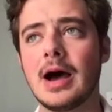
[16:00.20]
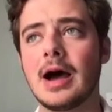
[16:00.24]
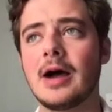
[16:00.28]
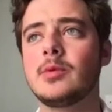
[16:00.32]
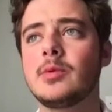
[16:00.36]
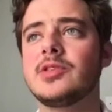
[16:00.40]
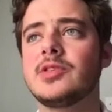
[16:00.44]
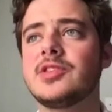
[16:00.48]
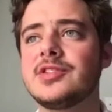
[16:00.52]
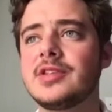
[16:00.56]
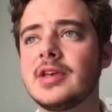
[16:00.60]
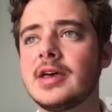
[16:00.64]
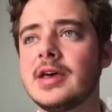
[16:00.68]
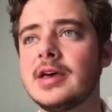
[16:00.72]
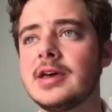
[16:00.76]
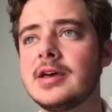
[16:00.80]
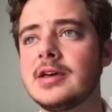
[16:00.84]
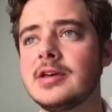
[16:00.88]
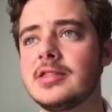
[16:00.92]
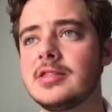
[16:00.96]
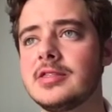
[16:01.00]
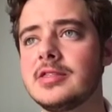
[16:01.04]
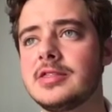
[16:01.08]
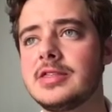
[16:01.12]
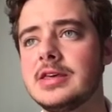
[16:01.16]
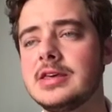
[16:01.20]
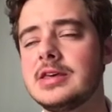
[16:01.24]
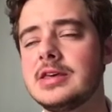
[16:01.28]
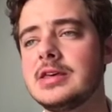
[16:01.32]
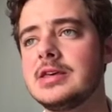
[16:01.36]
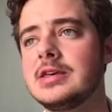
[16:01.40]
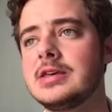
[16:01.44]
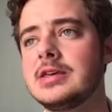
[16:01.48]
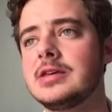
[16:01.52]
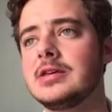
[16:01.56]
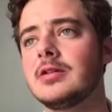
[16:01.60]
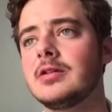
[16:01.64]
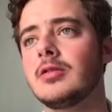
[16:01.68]
I would say
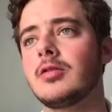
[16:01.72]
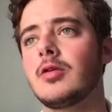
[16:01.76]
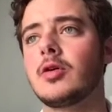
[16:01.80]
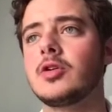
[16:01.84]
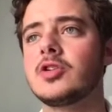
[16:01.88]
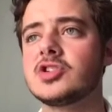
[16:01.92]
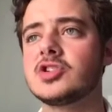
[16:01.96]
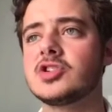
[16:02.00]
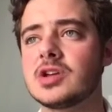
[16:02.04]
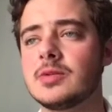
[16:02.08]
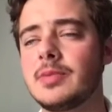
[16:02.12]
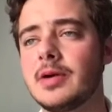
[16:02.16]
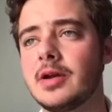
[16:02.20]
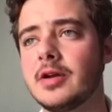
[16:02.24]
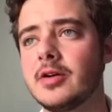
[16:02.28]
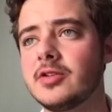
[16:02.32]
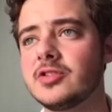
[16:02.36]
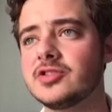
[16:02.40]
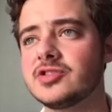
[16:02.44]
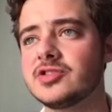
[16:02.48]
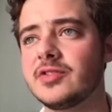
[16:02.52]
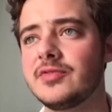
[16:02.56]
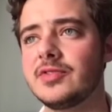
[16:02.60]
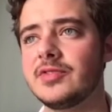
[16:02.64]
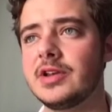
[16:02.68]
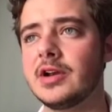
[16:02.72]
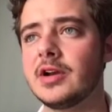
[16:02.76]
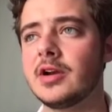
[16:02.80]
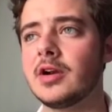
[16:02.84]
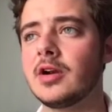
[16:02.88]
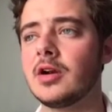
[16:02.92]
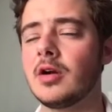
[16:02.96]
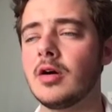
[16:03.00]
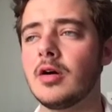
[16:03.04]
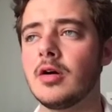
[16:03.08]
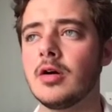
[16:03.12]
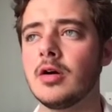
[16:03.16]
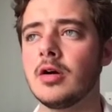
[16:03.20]
the largest competitors of
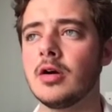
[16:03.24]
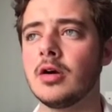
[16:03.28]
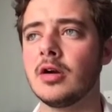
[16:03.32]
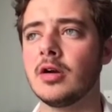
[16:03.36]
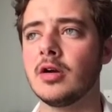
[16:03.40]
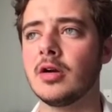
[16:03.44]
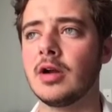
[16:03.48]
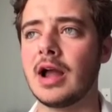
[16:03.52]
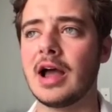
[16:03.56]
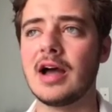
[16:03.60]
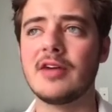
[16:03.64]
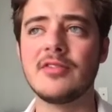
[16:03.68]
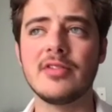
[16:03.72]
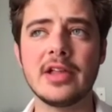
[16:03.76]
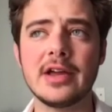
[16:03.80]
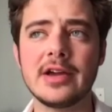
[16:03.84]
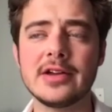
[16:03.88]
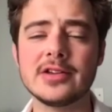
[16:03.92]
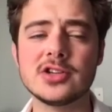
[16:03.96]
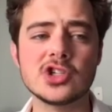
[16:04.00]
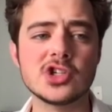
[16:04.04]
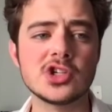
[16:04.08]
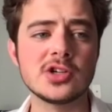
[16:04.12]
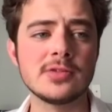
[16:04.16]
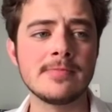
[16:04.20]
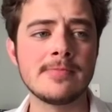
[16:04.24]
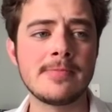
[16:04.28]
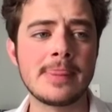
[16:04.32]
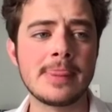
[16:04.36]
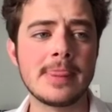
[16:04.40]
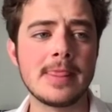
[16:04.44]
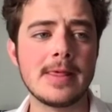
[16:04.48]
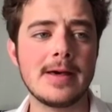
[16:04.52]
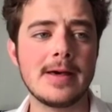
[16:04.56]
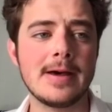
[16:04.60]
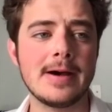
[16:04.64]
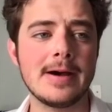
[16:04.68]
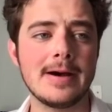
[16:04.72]
Near are Avalanche,
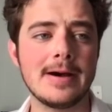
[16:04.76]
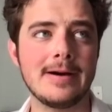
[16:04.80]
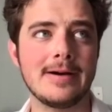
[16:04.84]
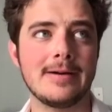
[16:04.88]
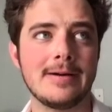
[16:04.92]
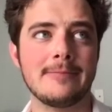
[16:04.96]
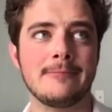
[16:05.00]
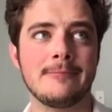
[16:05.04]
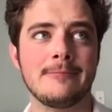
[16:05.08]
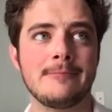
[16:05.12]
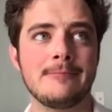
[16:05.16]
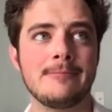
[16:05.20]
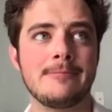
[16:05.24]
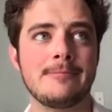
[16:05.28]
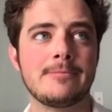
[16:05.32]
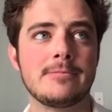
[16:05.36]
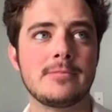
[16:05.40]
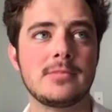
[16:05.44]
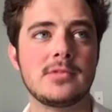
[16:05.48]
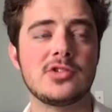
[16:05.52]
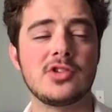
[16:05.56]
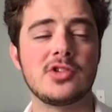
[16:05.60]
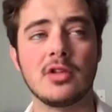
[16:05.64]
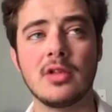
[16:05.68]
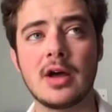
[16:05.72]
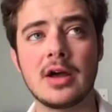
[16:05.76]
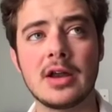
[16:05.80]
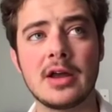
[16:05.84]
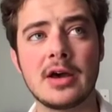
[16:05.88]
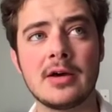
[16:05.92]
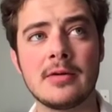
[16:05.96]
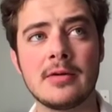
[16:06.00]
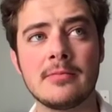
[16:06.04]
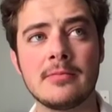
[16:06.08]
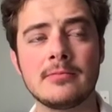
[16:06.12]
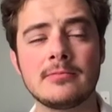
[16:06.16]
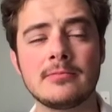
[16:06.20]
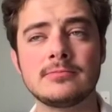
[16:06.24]

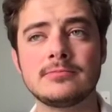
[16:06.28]
Solana,